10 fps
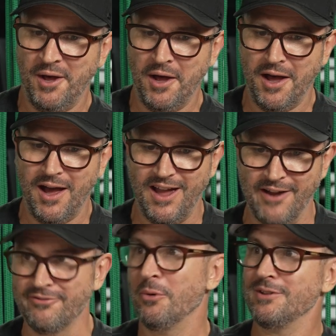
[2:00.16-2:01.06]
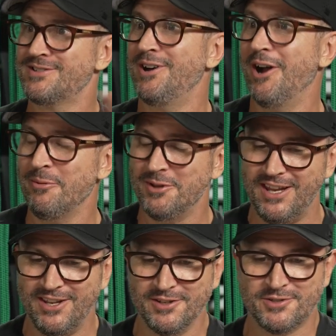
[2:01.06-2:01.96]
uh, everyone's time in
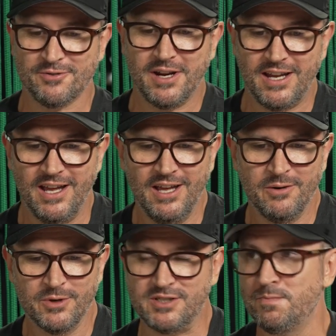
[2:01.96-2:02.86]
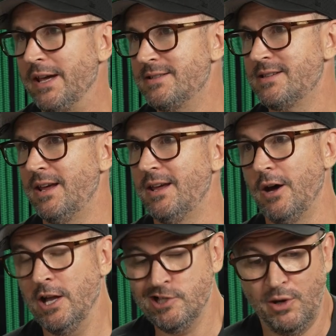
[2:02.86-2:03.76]
the industry, which is placing
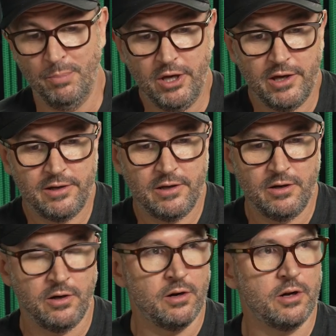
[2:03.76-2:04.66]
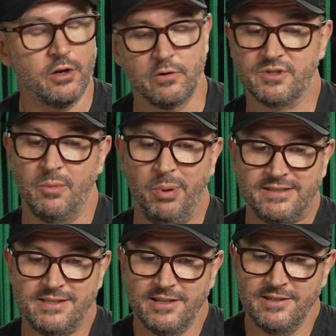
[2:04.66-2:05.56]
undue burden on Google's
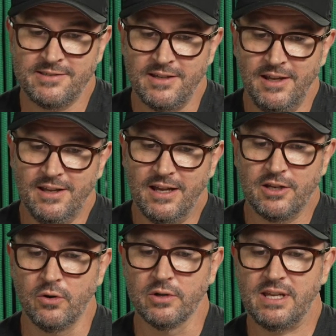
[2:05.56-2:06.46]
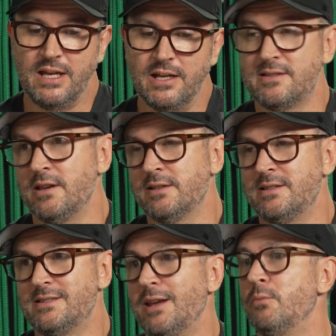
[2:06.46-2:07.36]
competitors and causing
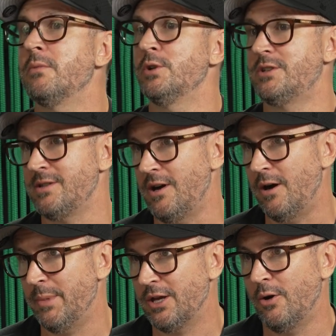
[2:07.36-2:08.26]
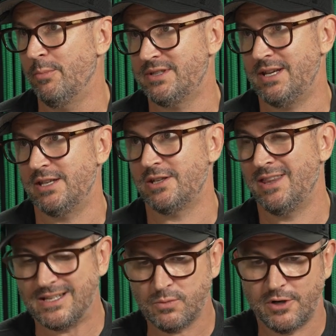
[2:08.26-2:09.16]
uncertainty, which is harming competition.
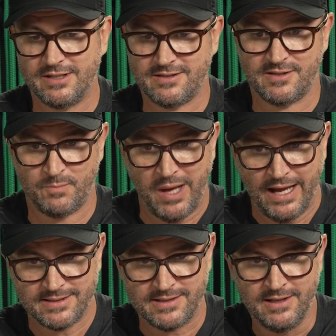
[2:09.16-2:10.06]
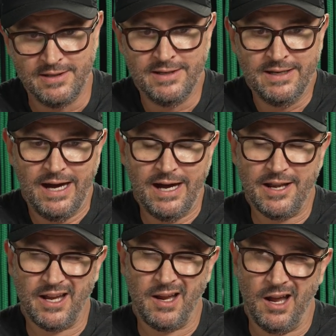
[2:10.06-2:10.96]
That's what I suspect.
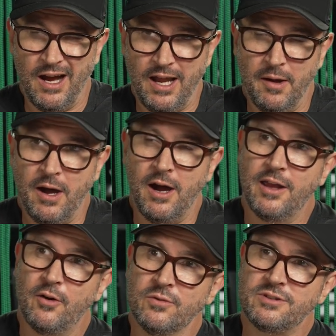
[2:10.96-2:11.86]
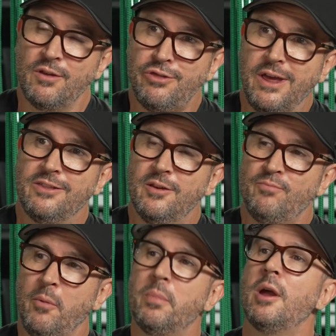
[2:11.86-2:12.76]
And I, I, I also think
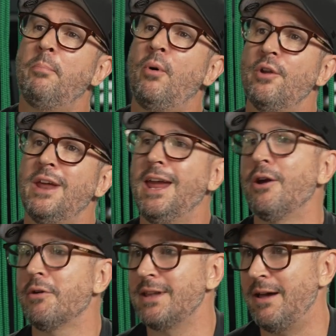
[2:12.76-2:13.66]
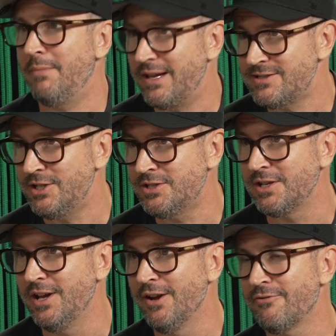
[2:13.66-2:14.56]
that probably upon hearing that
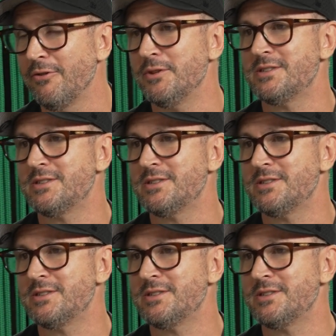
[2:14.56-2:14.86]
message, from the